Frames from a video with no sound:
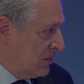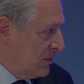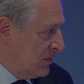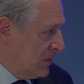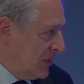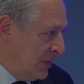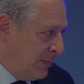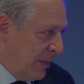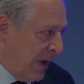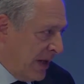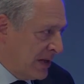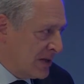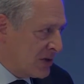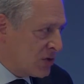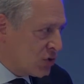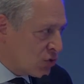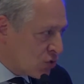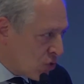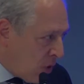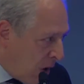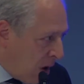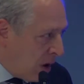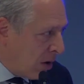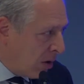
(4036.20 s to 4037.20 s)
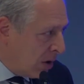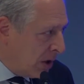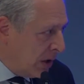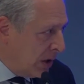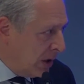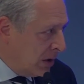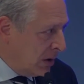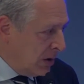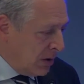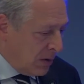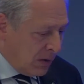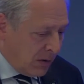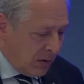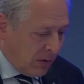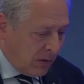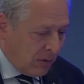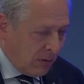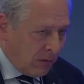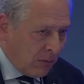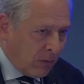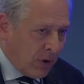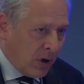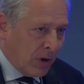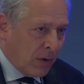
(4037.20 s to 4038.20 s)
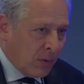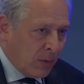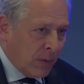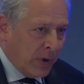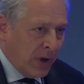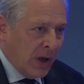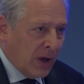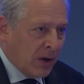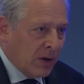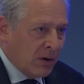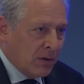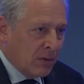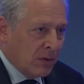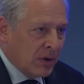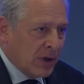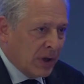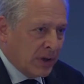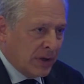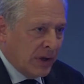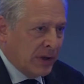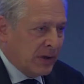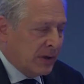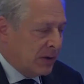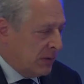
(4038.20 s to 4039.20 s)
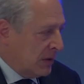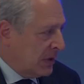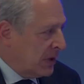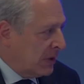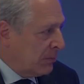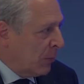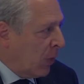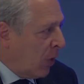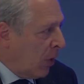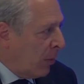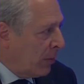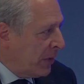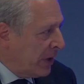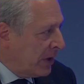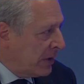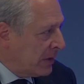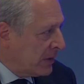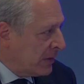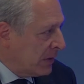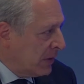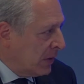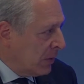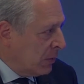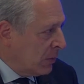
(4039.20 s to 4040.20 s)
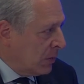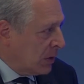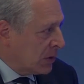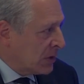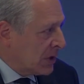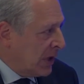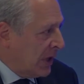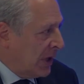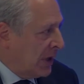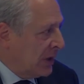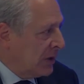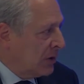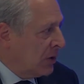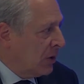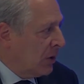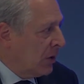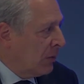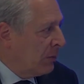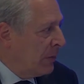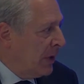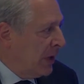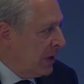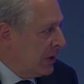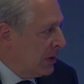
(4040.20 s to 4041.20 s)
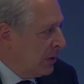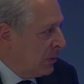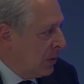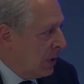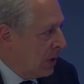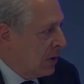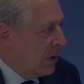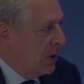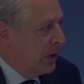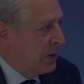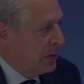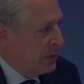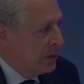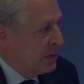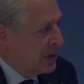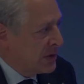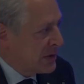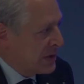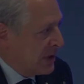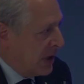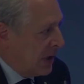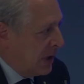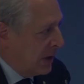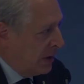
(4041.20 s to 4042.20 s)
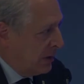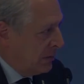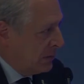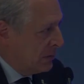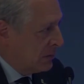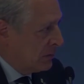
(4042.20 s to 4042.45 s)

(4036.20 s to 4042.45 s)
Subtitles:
Depends strongly on what we are looking at that moment, what kind of building we are going to design.